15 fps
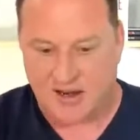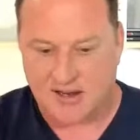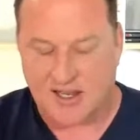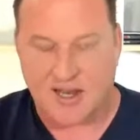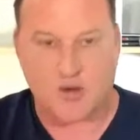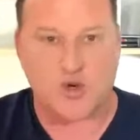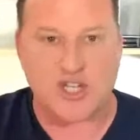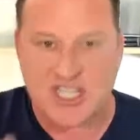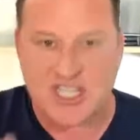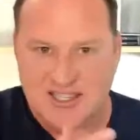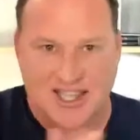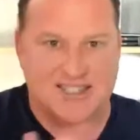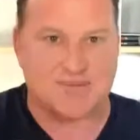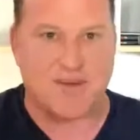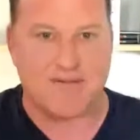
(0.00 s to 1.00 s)
and whoosh,
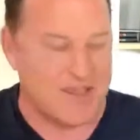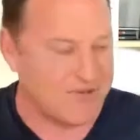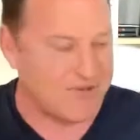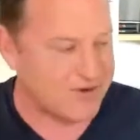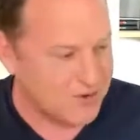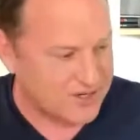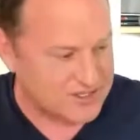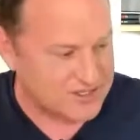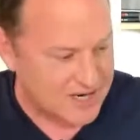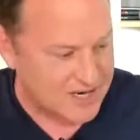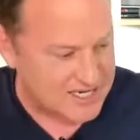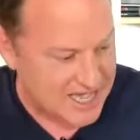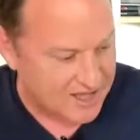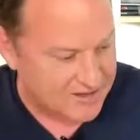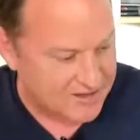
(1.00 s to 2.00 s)
that's my favorite noise right
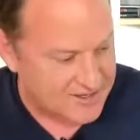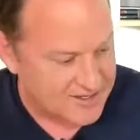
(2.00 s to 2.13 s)
now.